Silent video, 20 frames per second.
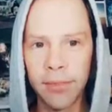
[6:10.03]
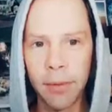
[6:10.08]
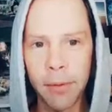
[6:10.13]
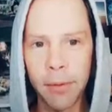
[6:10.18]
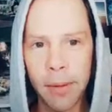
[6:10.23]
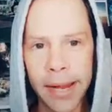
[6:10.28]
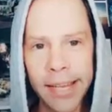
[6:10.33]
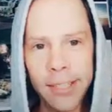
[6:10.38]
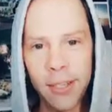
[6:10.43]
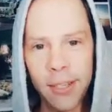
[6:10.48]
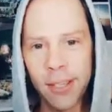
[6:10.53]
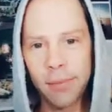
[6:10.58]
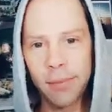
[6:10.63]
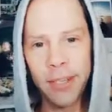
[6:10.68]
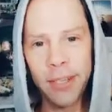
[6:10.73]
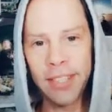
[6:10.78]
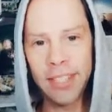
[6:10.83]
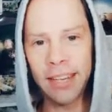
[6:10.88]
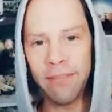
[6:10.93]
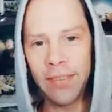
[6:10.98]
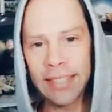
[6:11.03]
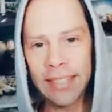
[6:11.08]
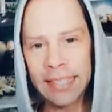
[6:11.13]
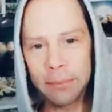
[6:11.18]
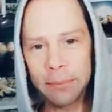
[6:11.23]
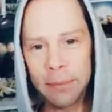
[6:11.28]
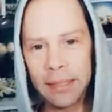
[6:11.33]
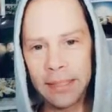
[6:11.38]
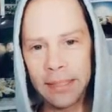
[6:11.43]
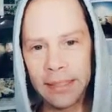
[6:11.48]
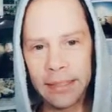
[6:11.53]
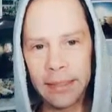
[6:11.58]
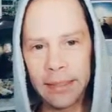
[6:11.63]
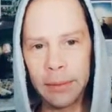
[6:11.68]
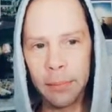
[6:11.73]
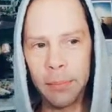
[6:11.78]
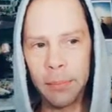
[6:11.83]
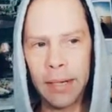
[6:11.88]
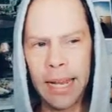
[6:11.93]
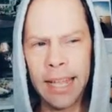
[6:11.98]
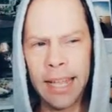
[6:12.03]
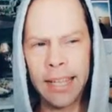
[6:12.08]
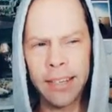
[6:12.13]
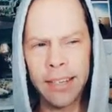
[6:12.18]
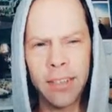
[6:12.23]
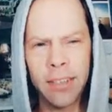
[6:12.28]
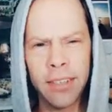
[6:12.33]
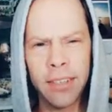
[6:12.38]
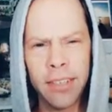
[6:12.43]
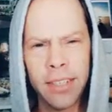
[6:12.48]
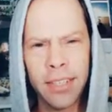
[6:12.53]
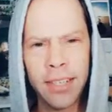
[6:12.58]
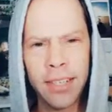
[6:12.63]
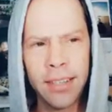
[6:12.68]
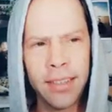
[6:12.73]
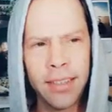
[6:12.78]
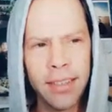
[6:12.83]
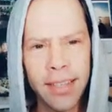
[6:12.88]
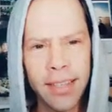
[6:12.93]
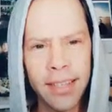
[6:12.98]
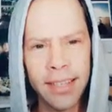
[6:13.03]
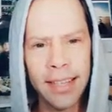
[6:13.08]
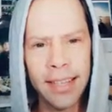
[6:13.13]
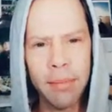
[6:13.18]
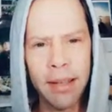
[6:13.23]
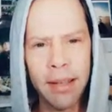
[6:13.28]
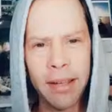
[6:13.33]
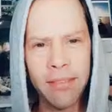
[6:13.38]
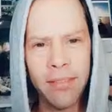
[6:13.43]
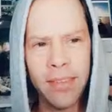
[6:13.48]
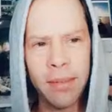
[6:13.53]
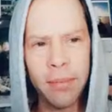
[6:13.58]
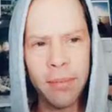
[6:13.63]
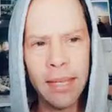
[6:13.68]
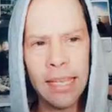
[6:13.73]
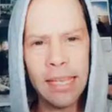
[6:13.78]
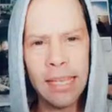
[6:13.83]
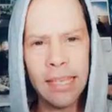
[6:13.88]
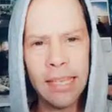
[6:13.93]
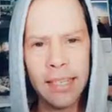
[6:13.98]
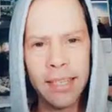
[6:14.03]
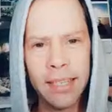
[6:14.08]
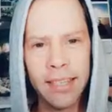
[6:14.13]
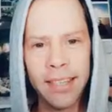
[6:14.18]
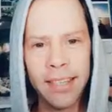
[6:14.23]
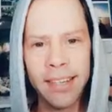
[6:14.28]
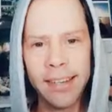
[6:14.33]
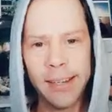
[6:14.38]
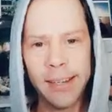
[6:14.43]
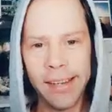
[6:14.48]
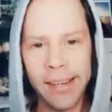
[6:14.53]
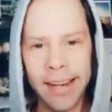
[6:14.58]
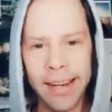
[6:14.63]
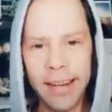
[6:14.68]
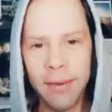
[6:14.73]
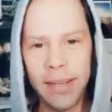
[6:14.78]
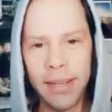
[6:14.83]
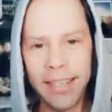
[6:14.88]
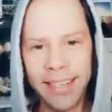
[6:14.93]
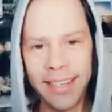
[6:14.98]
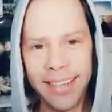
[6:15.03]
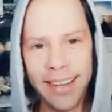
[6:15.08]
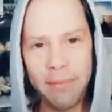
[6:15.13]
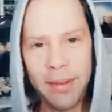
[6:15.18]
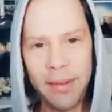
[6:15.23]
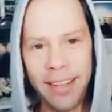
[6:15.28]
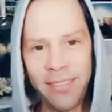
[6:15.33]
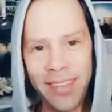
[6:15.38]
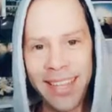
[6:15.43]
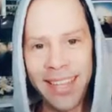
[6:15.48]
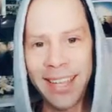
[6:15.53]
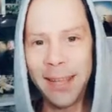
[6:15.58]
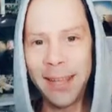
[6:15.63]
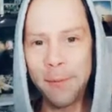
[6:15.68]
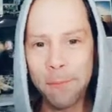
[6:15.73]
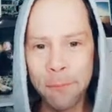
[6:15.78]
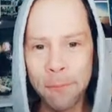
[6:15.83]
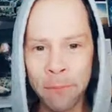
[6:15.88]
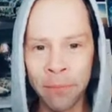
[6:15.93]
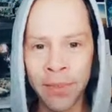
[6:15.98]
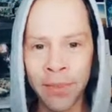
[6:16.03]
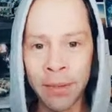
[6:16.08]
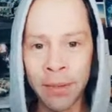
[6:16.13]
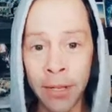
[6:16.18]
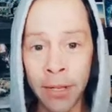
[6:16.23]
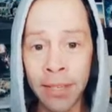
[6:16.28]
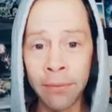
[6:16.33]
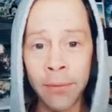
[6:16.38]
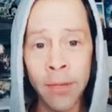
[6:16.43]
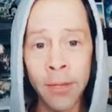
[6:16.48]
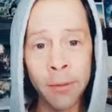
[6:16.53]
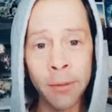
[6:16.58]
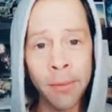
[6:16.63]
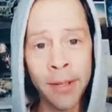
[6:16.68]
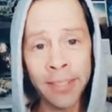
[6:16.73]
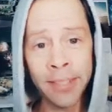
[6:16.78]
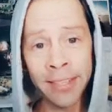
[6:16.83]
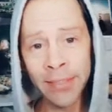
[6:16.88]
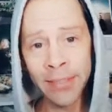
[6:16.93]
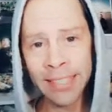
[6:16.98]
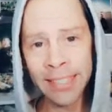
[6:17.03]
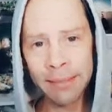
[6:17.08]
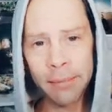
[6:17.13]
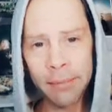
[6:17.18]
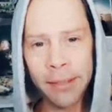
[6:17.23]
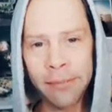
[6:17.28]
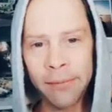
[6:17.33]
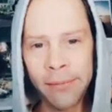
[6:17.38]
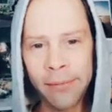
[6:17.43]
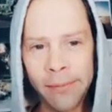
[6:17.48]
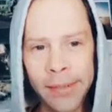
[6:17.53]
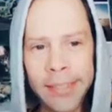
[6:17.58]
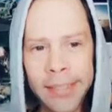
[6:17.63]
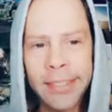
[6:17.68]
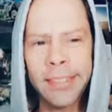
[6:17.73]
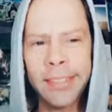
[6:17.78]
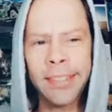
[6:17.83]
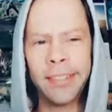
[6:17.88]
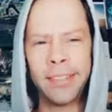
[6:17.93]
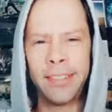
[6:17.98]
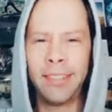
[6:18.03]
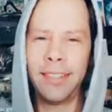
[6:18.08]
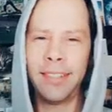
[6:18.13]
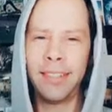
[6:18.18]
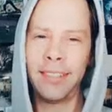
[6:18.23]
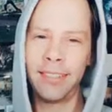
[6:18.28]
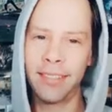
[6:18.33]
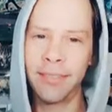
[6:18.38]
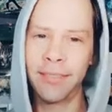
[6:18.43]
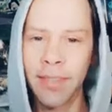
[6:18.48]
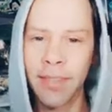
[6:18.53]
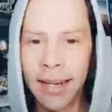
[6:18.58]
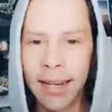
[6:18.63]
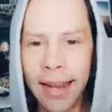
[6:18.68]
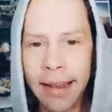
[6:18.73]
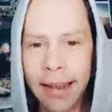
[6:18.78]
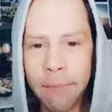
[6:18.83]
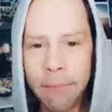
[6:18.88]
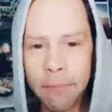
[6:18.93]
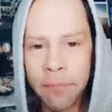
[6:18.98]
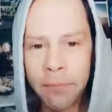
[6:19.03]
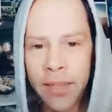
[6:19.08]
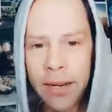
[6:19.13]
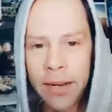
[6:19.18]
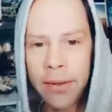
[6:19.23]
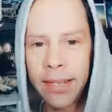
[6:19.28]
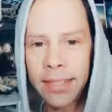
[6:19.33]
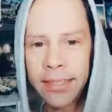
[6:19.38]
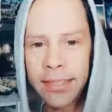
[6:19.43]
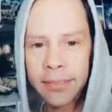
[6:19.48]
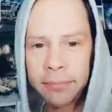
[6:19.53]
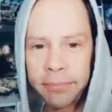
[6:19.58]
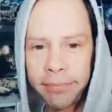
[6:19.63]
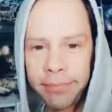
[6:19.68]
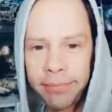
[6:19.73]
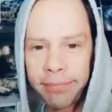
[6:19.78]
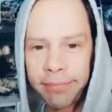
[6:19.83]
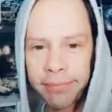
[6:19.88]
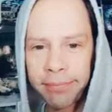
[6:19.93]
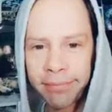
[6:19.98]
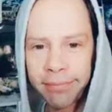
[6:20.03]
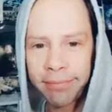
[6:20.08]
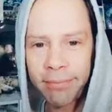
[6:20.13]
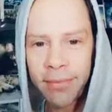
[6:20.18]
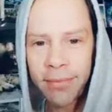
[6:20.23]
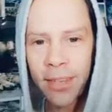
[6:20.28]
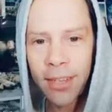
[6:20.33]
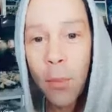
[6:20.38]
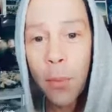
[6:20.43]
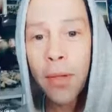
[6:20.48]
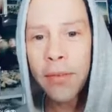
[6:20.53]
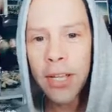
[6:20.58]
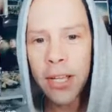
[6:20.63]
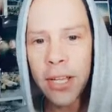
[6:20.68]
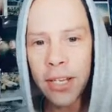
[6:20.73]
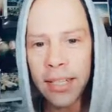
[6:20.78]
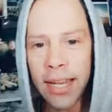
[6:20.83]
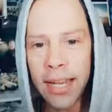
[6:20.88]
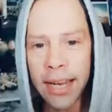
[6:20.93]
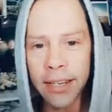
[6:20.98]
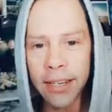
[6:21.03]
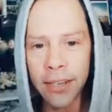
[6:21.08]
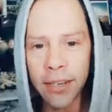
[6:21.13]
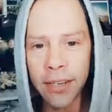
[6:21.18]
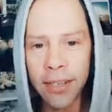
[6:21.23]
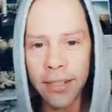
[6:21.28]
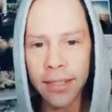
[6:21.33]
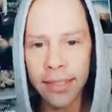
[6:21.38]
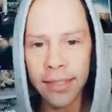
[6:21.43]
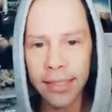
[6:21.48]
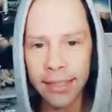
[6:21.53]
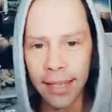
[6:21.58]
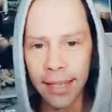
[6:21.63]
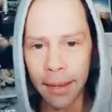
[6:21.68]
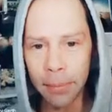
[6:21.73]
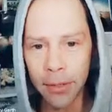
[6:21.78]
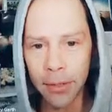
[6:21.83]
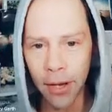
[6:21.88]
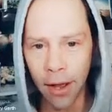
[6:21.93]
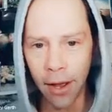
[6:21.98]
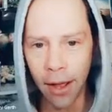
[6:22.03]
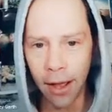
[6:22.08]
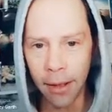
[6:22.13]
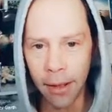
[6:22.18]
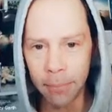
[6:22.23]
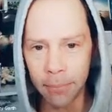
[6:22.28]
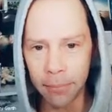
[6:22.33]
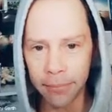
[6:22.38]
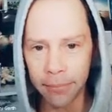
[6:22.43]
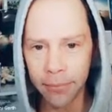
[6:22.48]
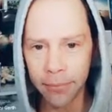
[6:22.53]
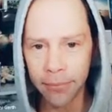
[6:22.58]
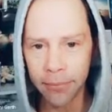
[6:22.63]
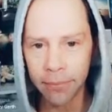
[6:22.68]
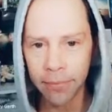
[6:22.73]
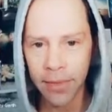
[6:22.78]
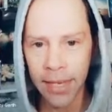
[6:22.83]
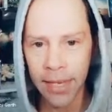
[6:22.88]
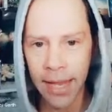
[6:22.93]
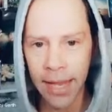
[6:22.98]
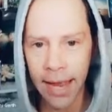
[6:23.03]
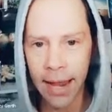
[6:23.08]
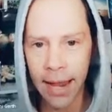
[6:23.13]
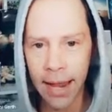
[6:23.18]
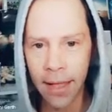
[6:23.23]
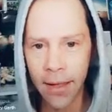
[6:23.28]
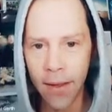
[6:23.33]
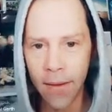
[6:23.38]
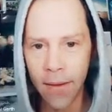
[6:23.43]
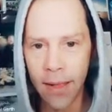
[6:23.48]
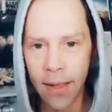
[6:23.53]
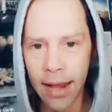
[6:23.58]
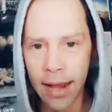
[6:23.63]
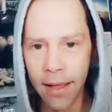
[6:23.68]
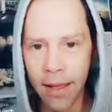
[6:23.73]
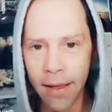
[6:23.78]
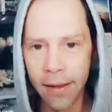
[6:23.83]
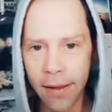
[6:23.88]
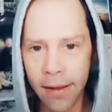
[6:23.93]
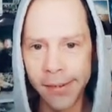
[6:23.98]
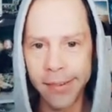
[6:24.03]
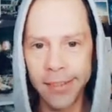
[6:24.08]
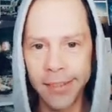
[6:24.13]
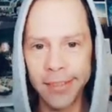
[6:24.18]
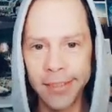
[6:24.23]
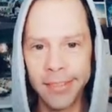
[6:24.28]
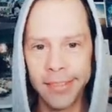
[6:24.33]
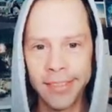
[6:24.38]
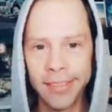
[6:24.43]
I guess you're the most invisible player. No, that's MIVP. Anyway, MIV, you're the most invisible visitor. No, that's lame. Anyway, hope you're having a good day, dude. Sup, Tom? Hello.